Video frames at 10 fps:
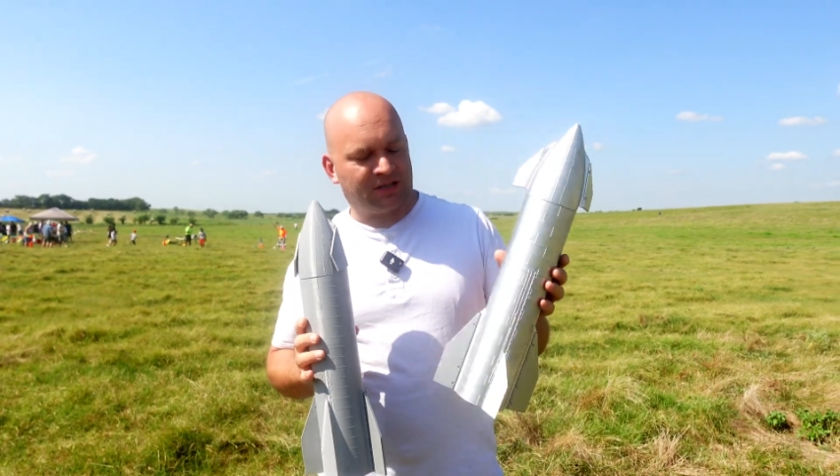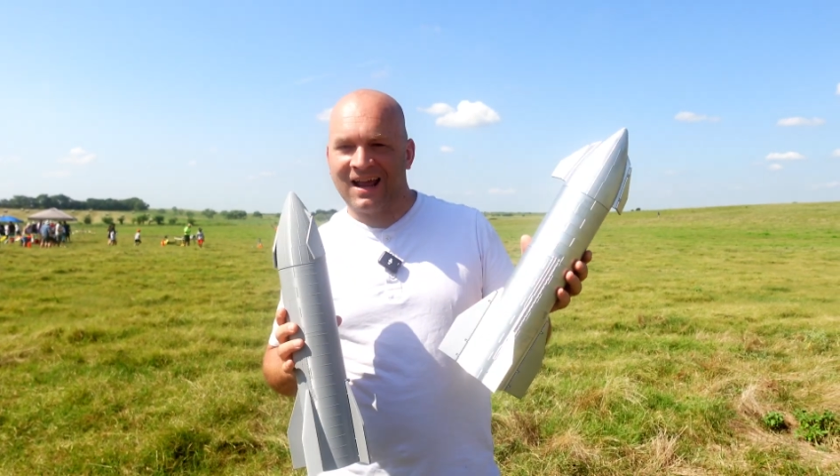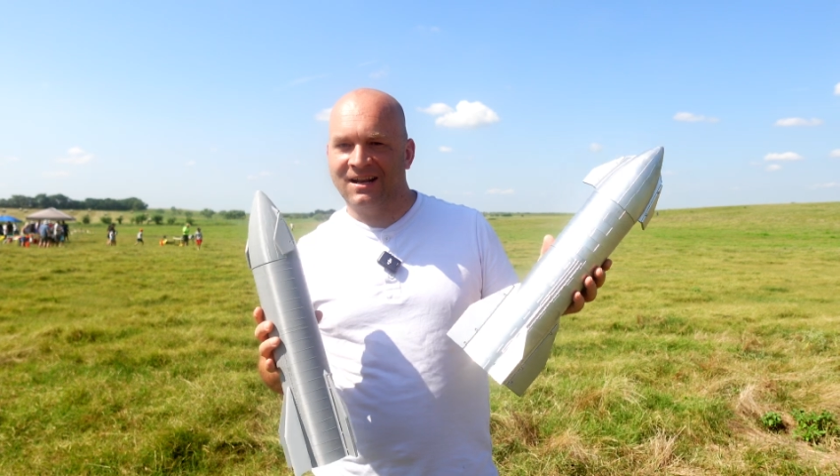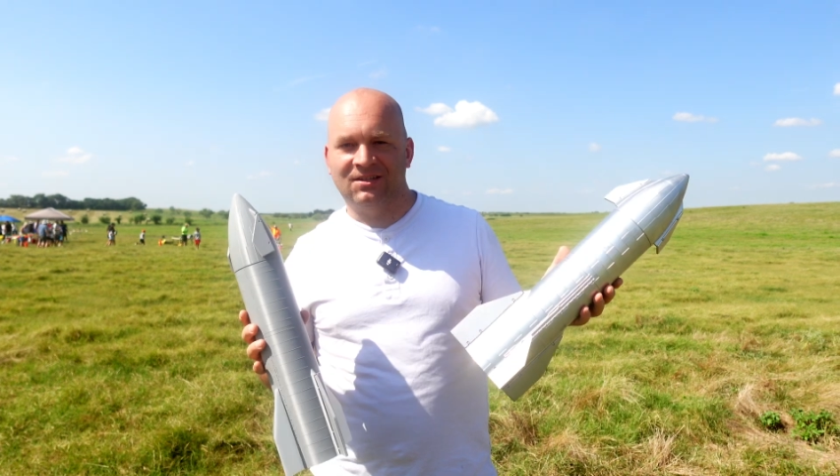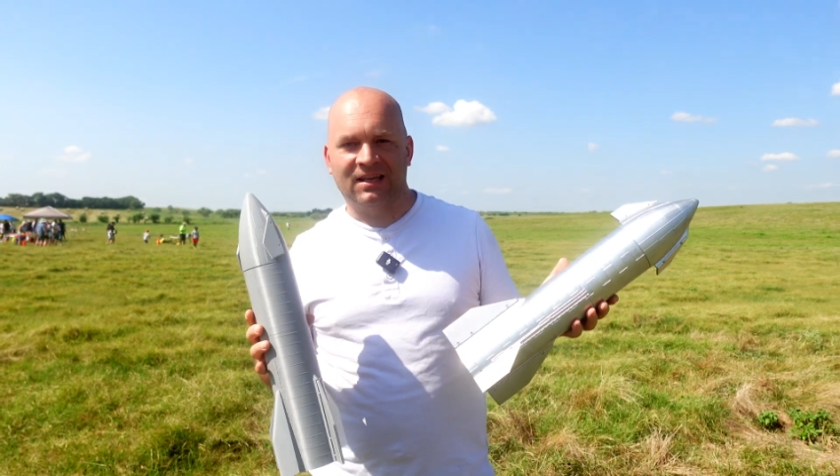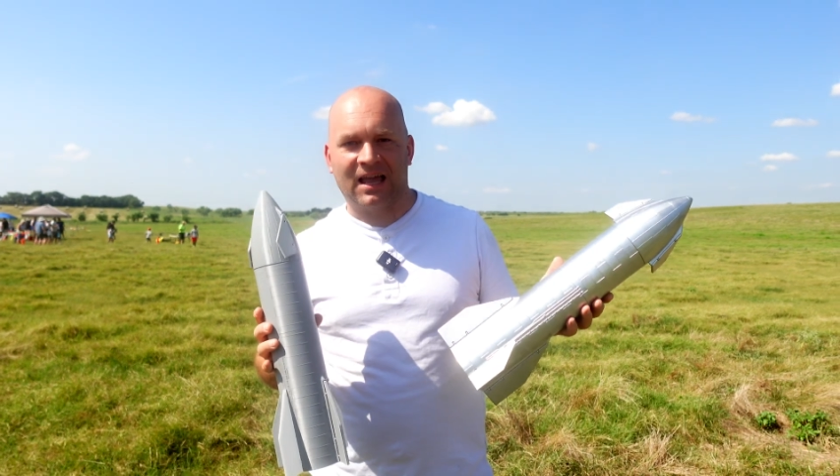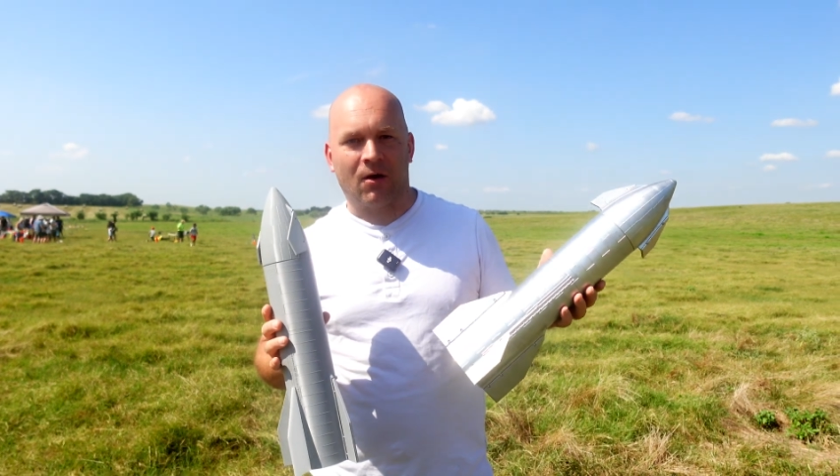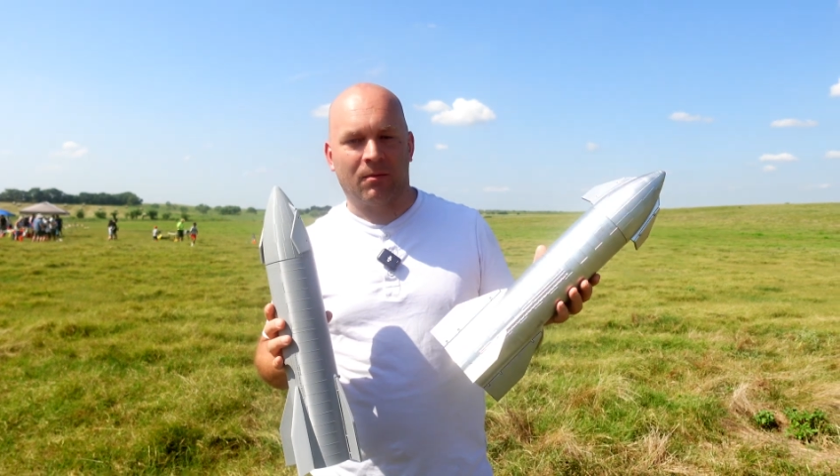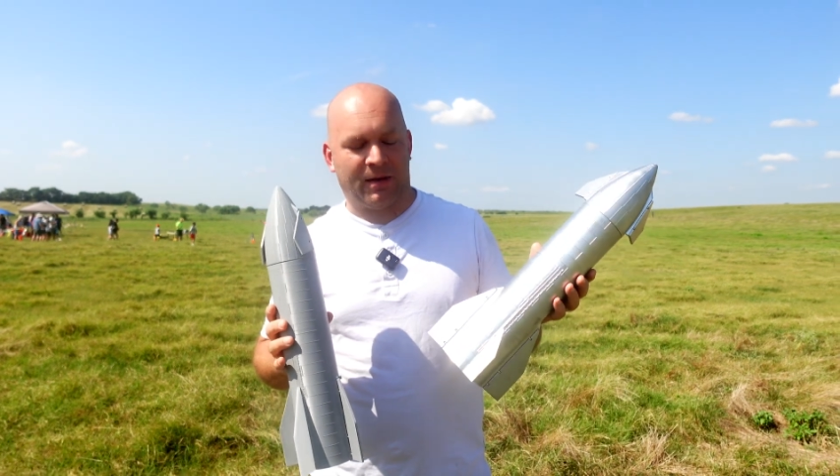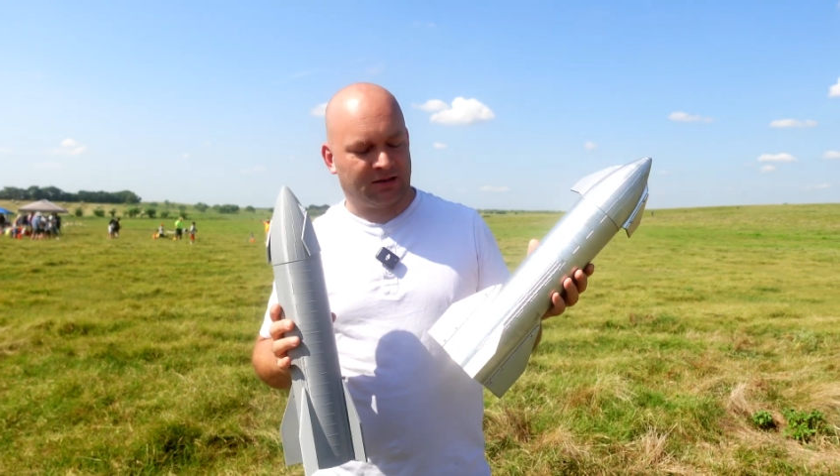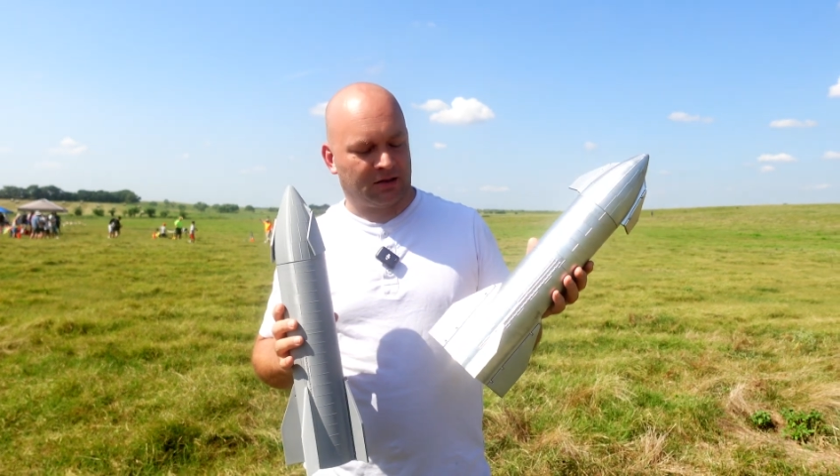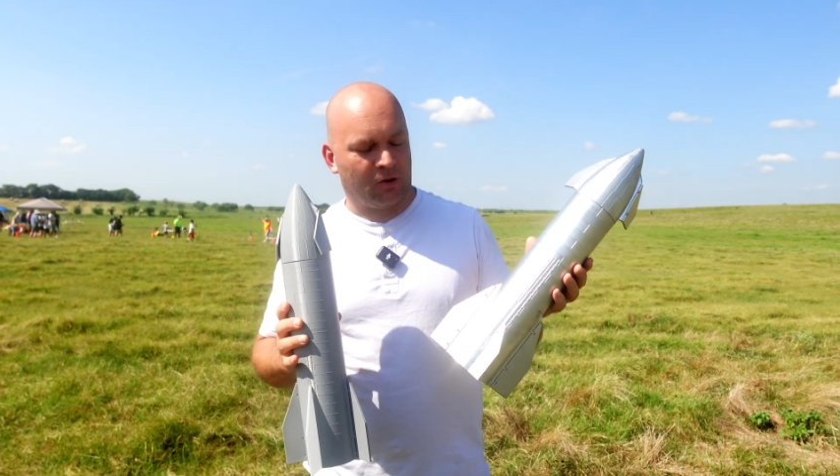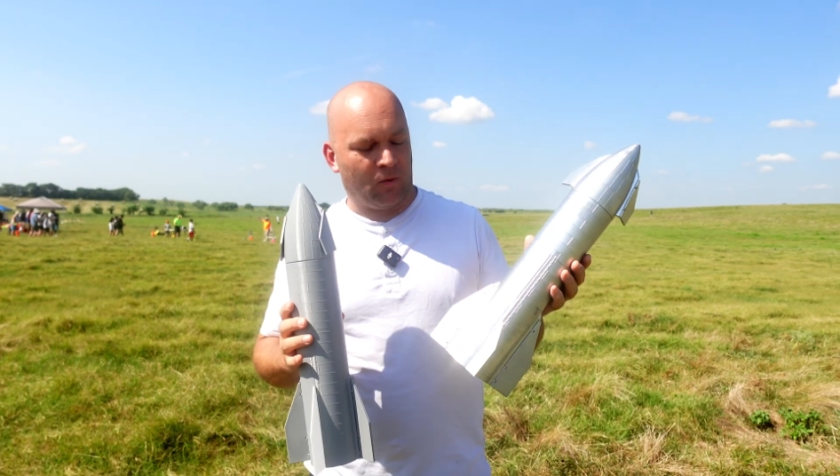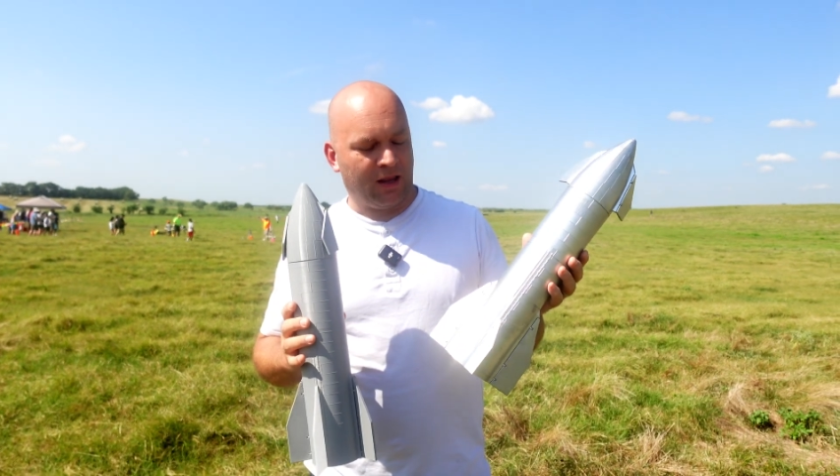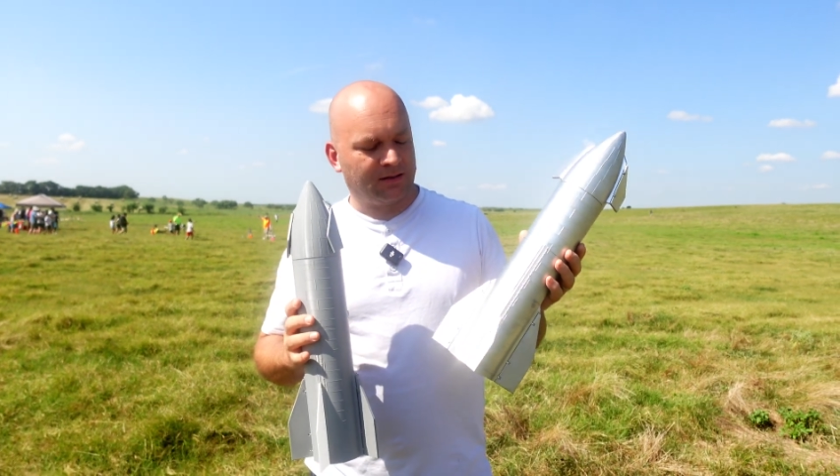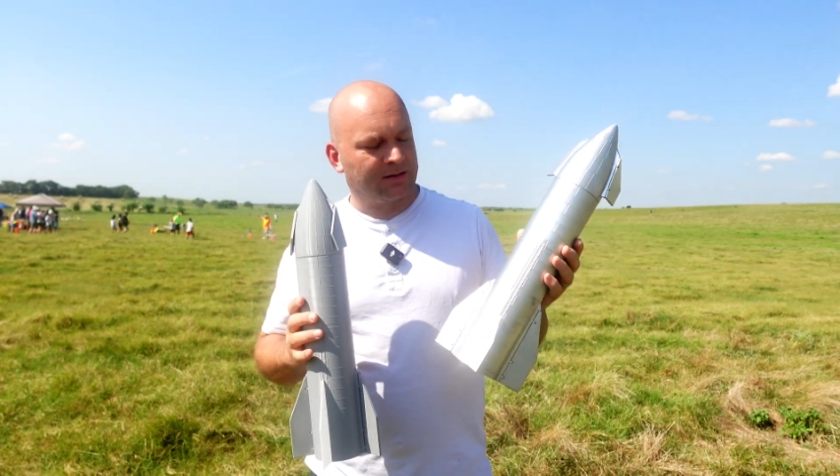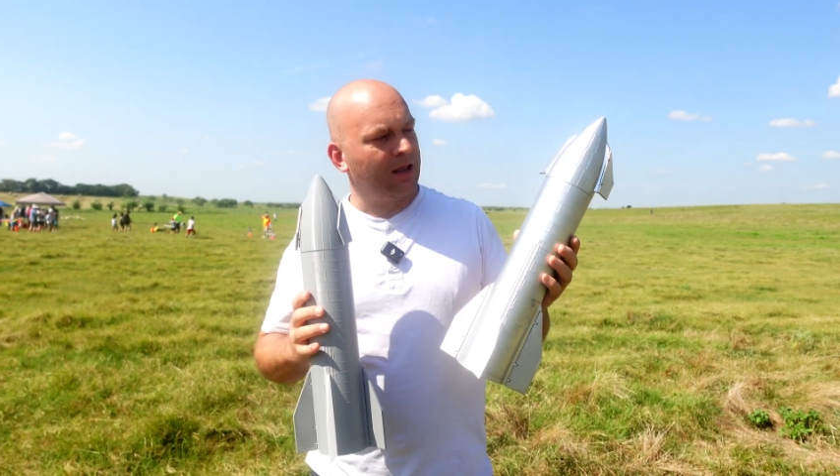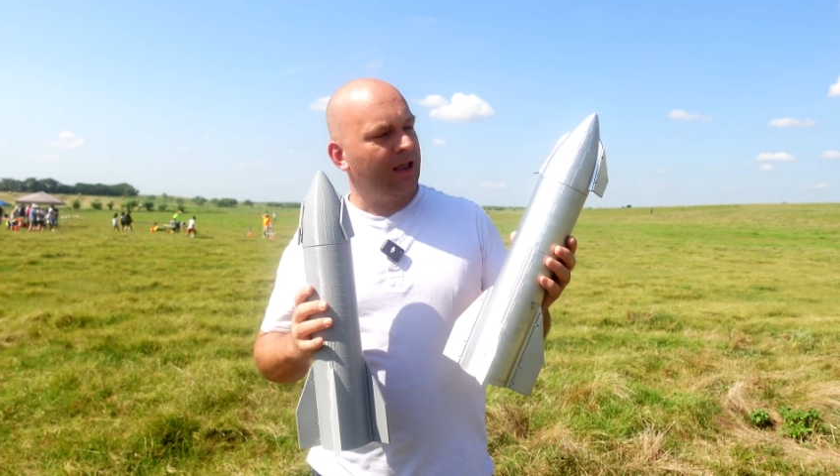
to kind of see how it basically went.